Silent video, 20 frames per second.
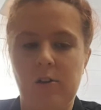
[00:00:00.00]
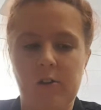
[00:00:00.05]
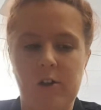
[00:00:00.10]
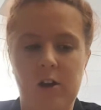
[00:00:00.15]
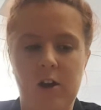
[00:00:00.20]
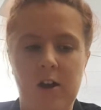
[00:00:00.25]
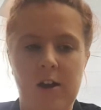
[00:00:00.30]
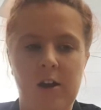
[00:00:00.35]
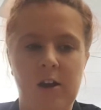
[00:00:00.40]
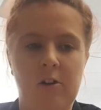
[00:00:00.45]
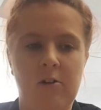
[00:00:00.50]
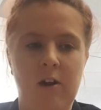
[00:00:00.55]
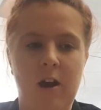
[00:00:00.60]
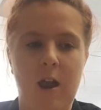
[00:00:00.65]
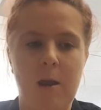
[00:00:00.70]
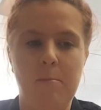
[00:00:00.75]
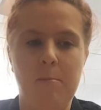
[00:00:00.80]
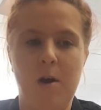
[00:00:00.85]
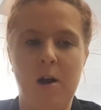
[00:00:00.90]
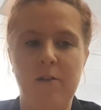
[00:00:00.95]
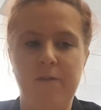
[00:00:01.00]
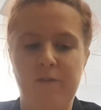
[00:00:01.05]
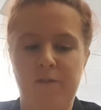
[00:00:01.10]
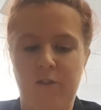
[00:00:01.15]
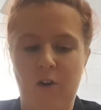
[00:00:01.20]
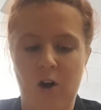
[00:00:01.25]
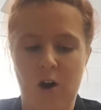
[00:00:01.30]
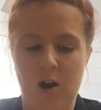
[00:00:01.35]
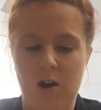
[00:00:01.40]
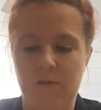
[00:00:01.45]
that I can create my
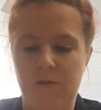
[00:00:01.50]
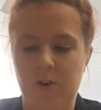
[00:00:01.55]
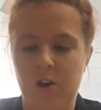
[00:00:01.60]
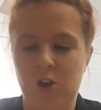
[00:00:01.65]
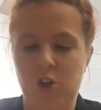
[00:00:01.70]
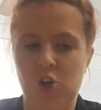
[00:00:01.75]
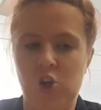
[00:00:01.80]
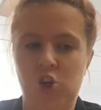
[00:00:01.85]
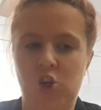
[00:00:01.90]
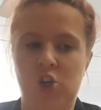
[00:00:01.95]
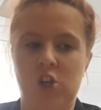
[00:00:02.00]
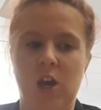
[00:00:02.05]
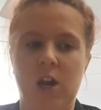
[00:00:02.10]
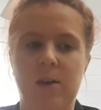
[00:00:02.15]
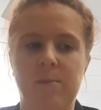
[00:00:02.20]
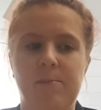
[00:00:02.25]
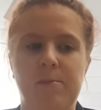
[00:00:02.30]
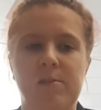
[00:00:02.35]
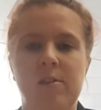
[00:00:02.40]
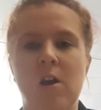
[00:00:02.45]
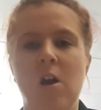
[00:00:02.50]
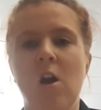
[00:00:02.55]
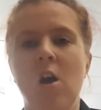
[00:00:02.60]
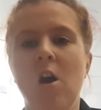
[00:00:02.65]
5 shapes.